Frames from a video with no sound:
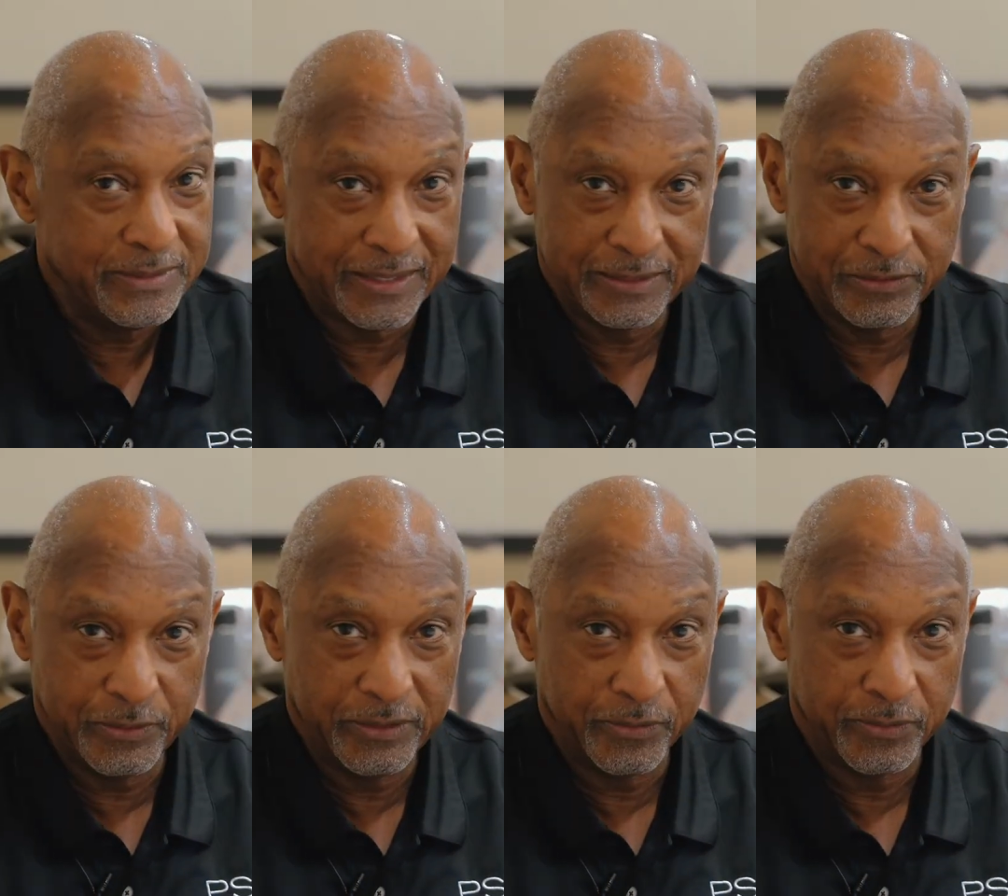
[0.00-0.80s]
day
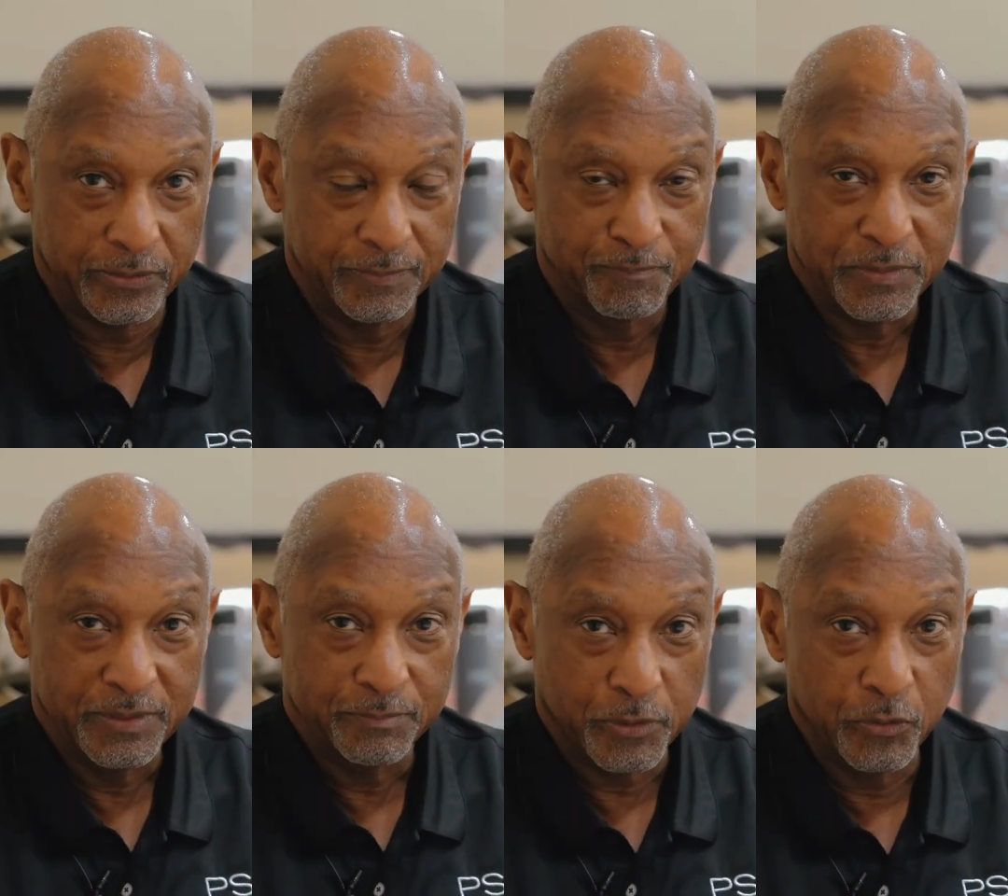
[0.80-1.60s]
you hear her
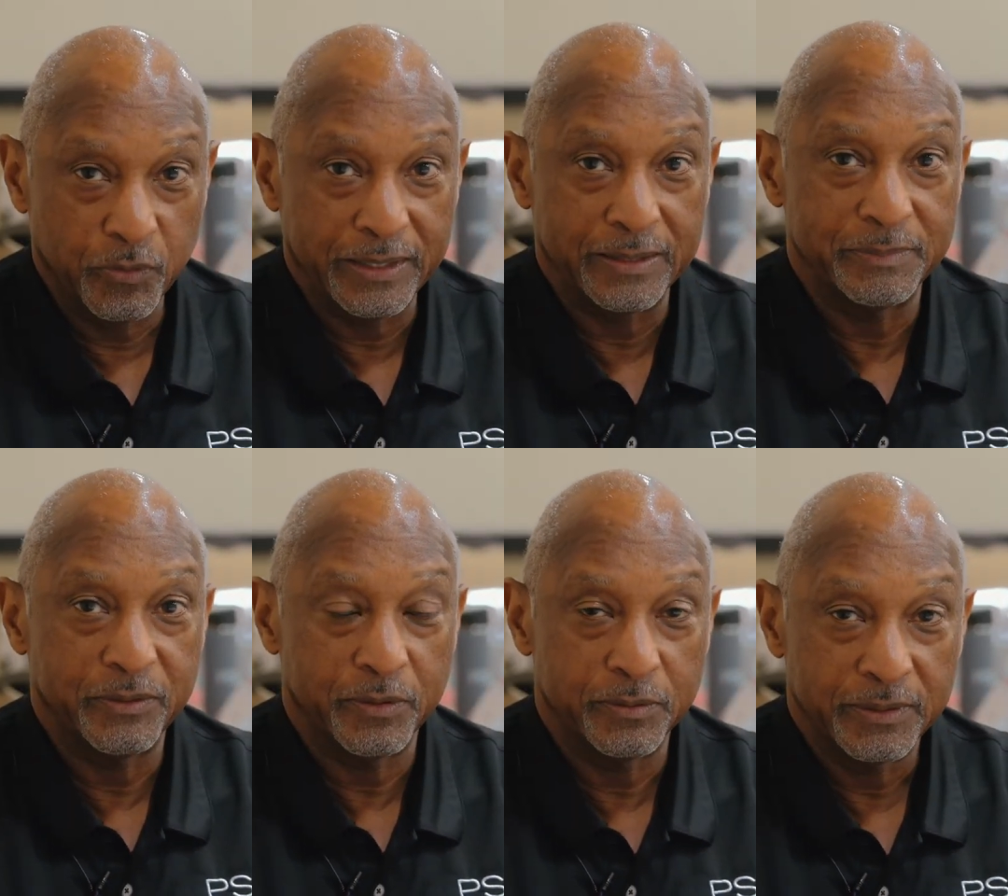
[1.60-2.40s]
program
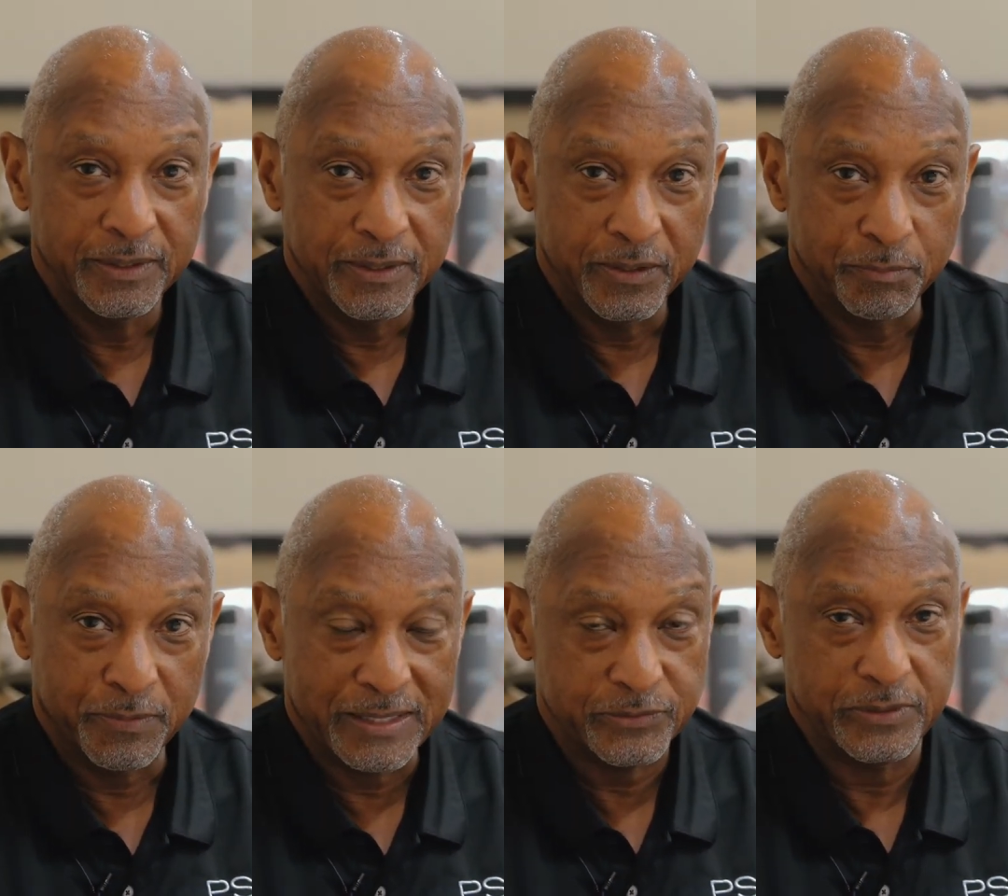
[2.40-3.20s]
and her
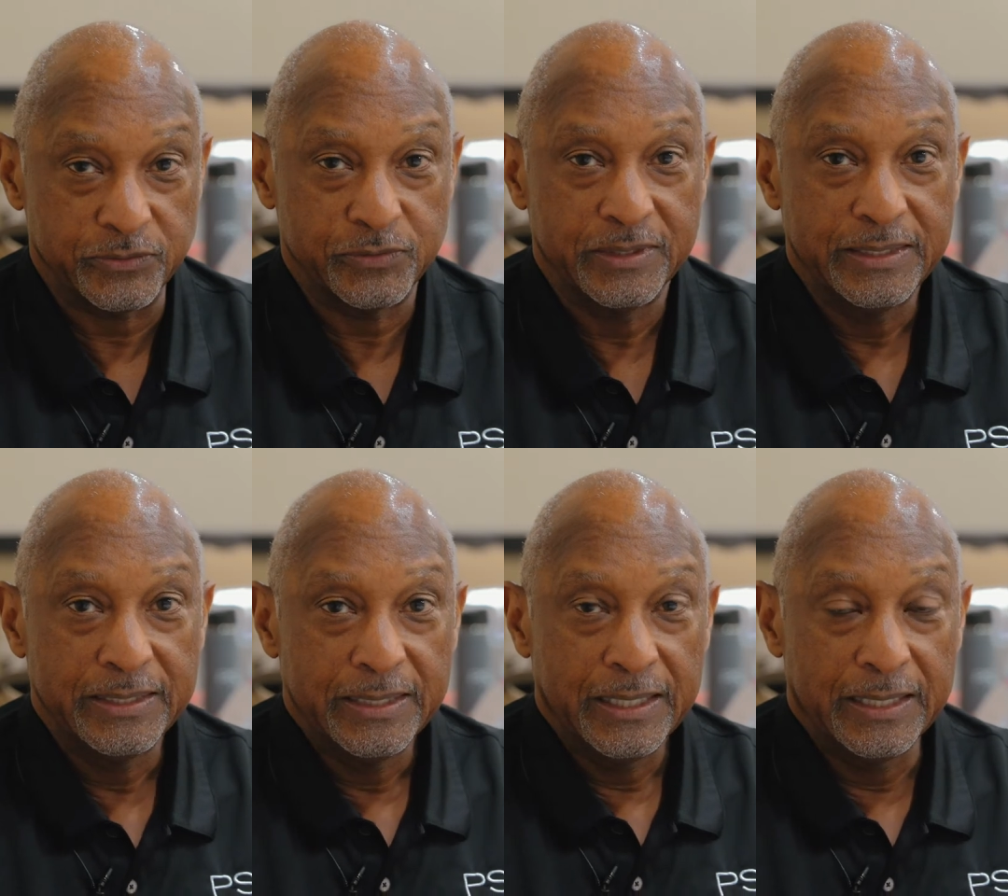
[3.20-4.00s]
process.
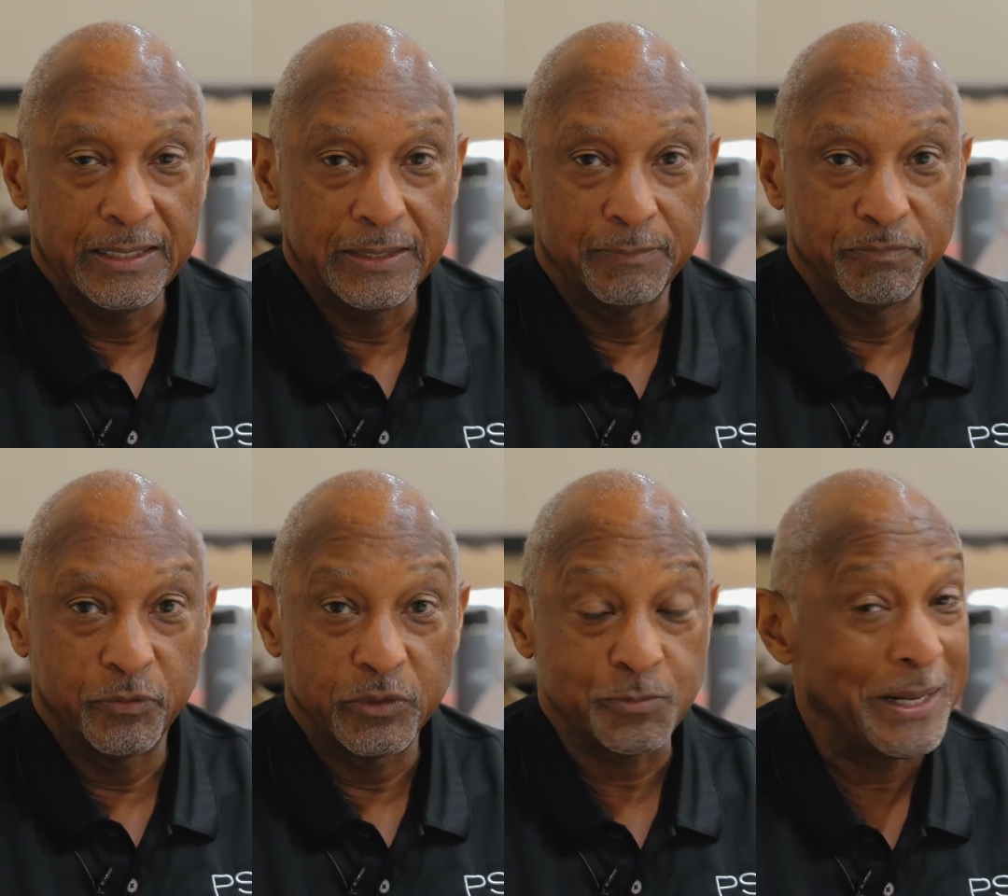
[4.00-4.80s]

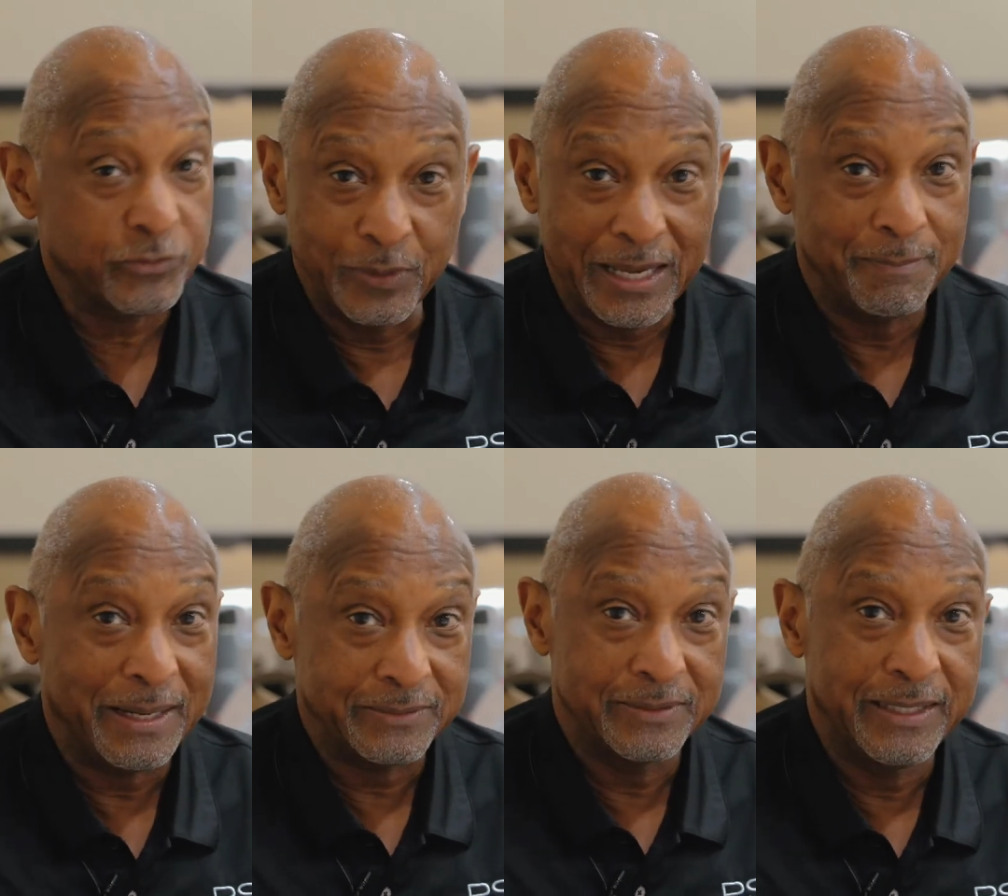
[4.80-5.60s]
The response we got
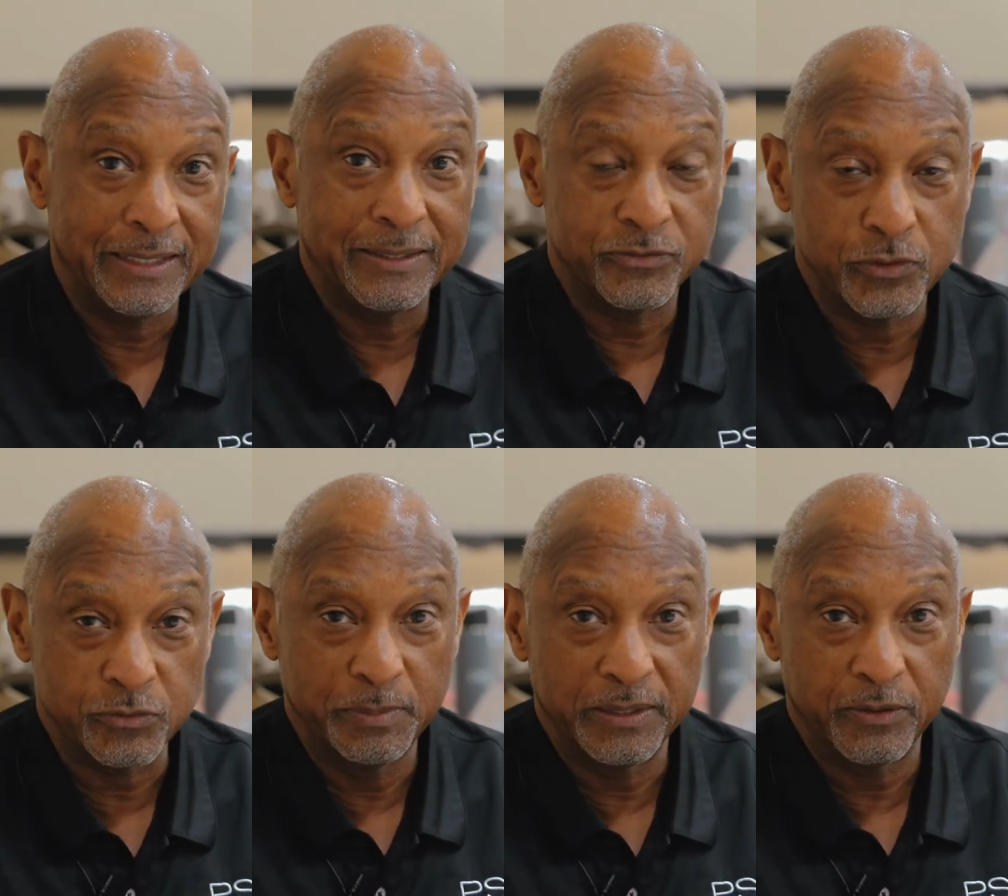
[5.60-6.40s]
back today has
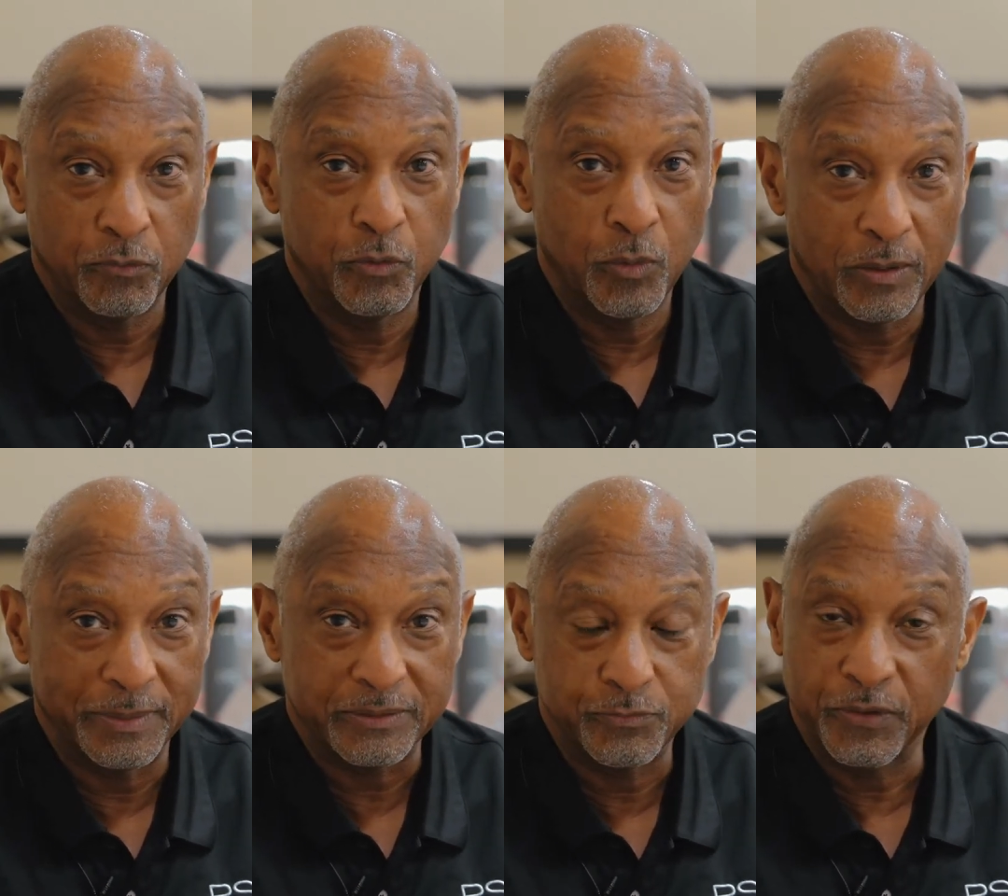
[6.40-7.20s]
just been
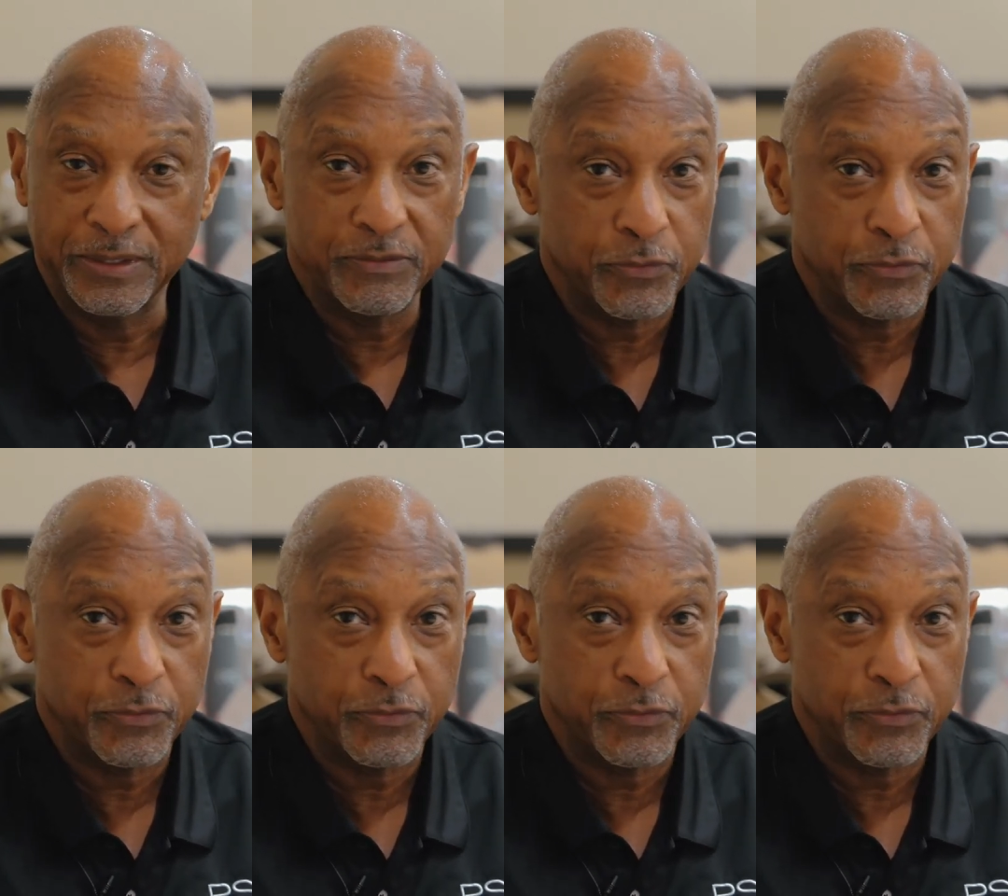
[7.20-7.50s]
overwhelming. It's very